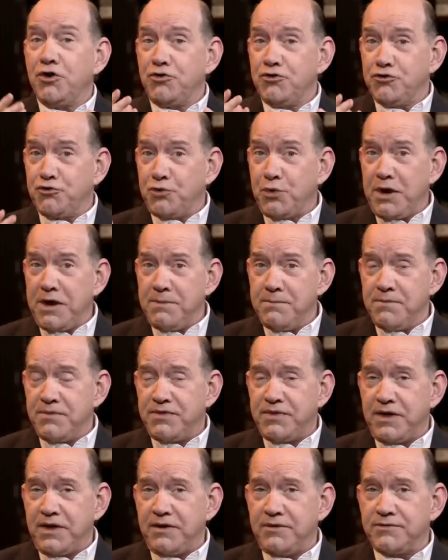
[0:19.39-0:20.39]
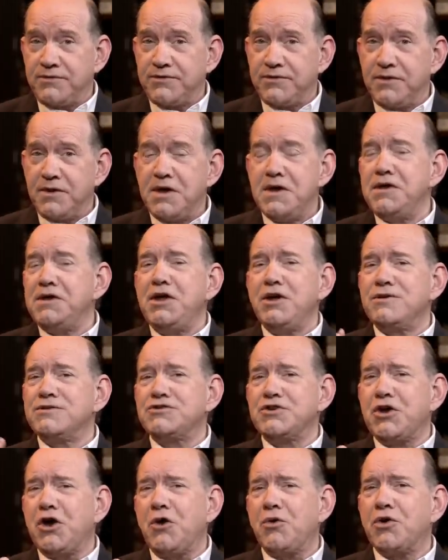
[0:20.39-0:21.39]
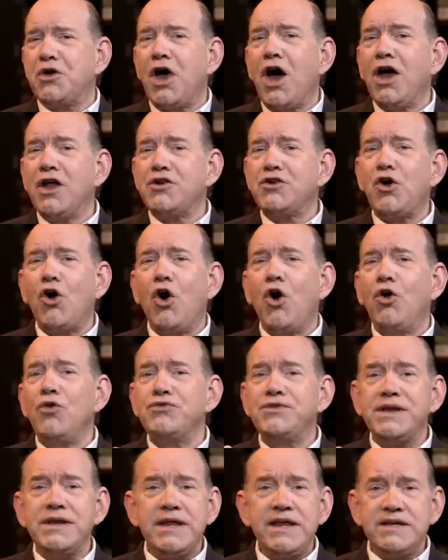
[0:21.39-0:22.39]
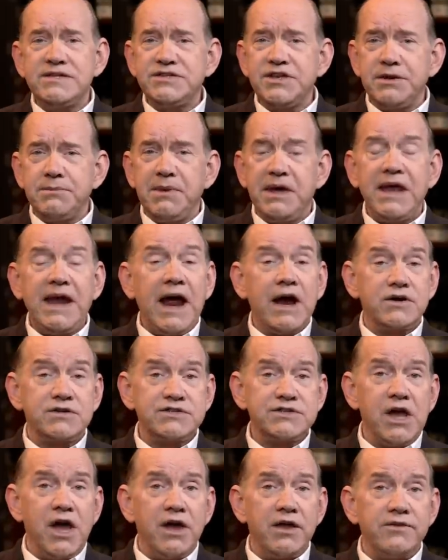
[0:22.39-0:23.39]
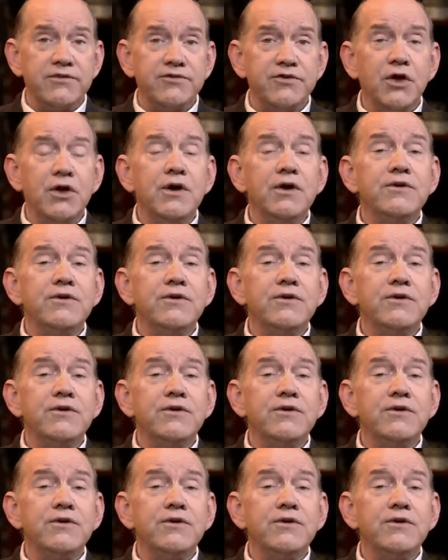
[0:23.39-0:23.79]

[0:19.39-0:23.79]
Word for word: dream thieves. Years ago, God called Denise and me and our sons